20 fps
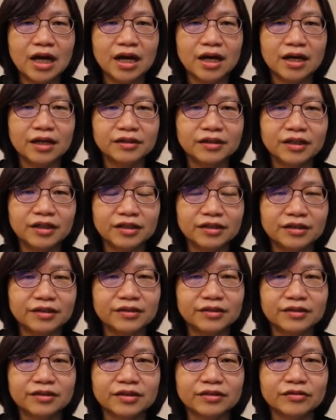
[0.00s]
and
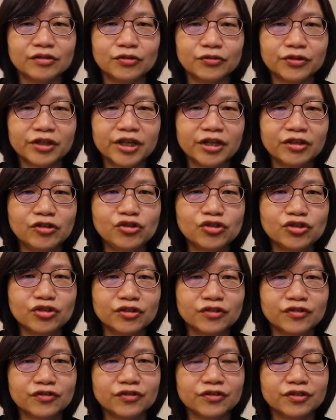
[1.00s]
then the
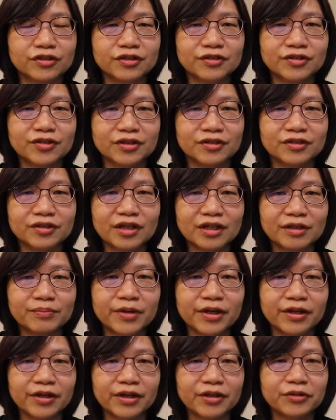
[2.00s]
location is in
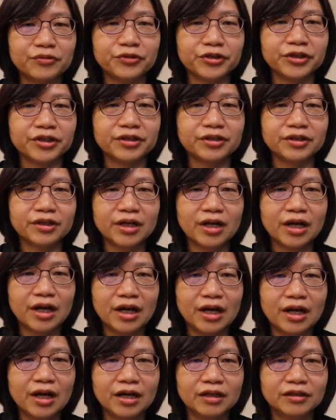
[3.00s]
Taipei area,
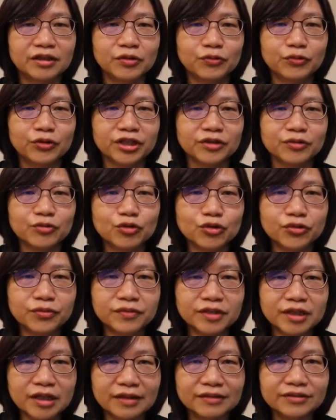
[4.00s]
and then we assume
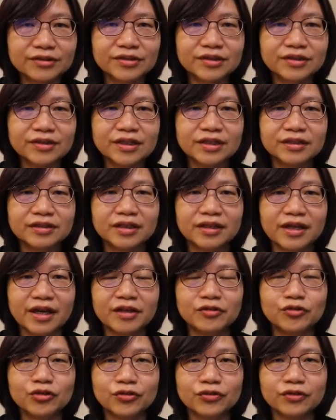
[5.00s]
that the
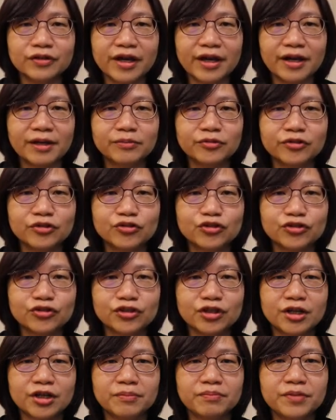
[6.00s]
annual average
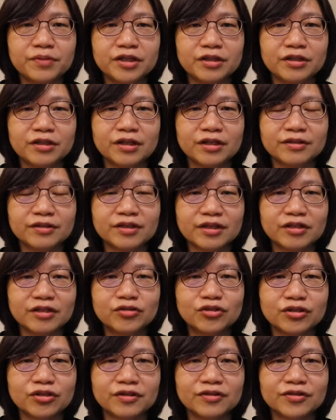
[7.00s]

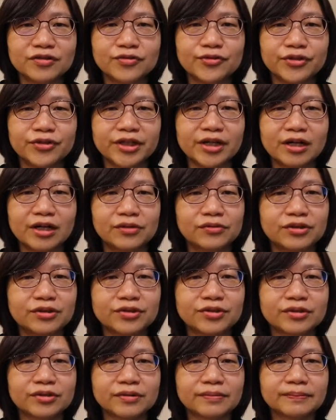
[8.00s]
PESH is 3
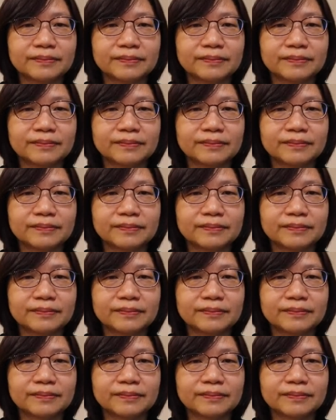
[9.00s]
hours,